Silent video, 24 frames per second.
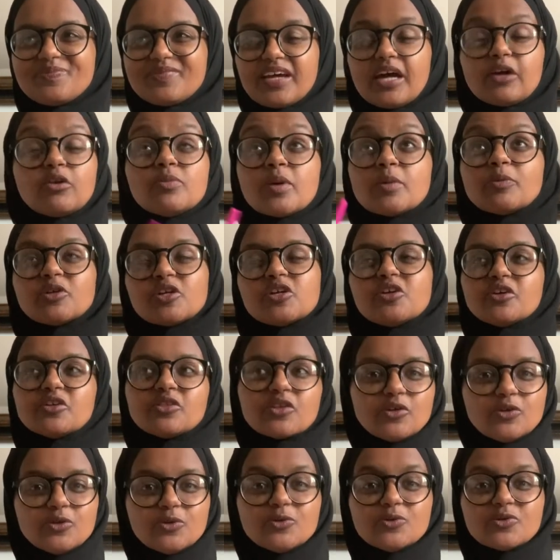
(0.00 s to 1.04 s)

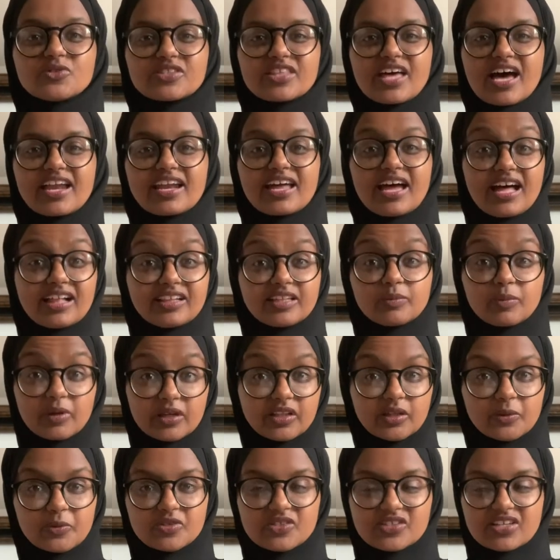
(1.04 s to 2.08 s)
news that Halle Bailey
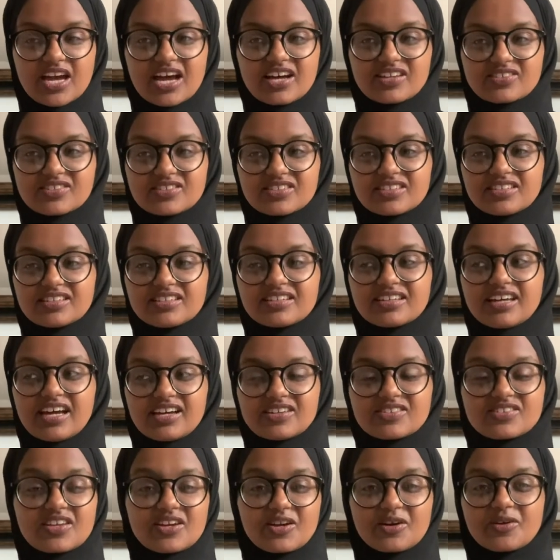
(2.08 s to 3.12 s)
was casted
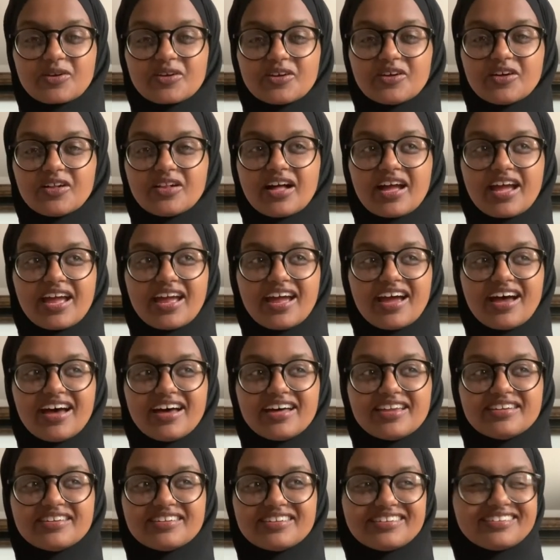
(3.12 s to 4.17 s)
as Ariel,
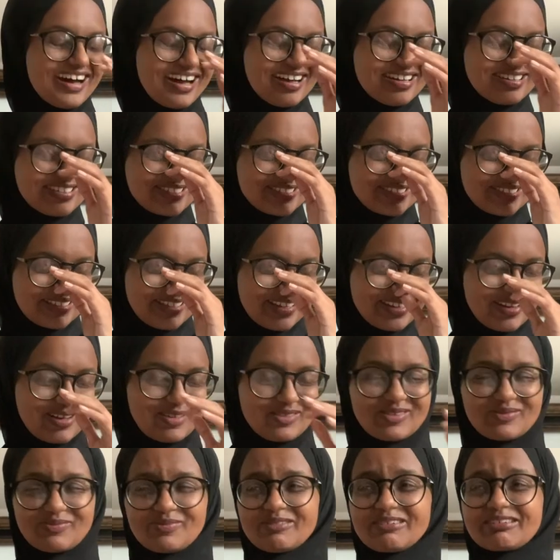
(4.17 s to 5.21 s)
and I just let out
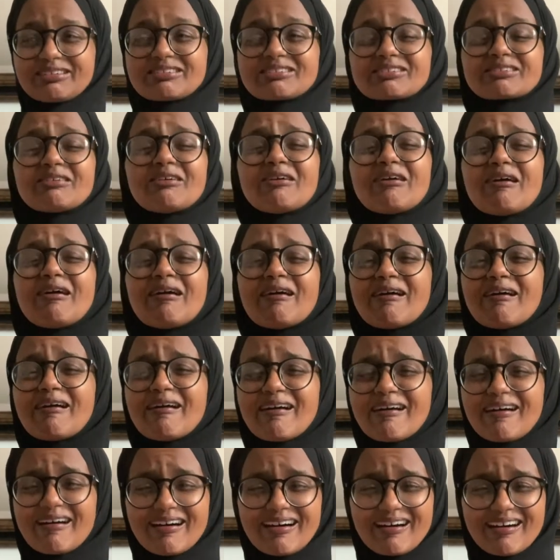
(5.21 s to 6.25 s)
the biggest
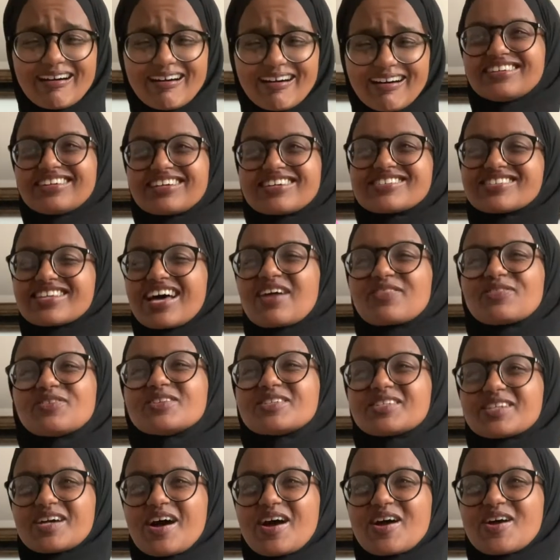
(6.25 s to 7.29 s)
oh, cuz at the
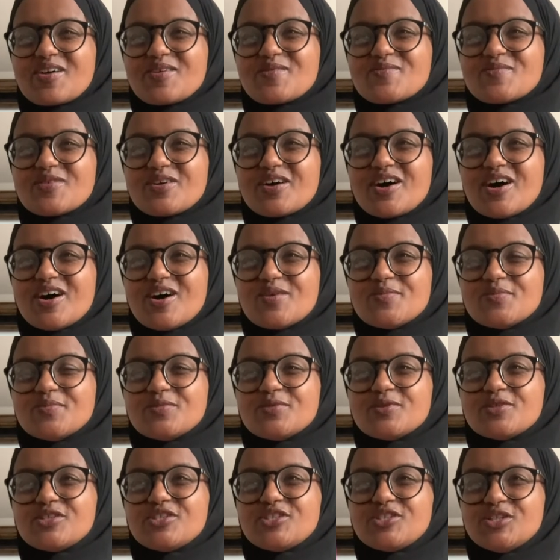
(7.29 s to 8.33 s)
time
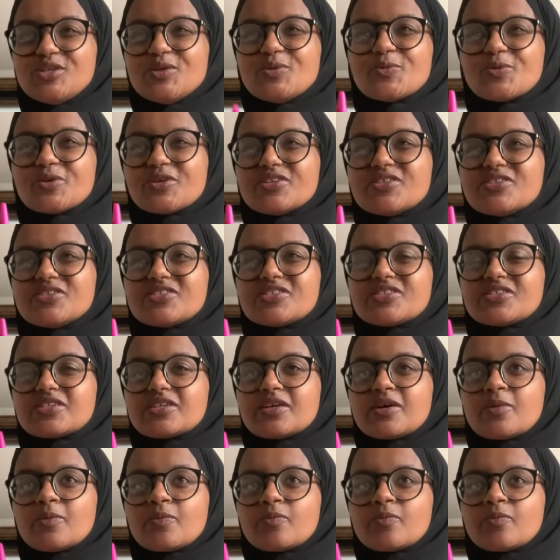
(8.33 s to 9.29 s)
she was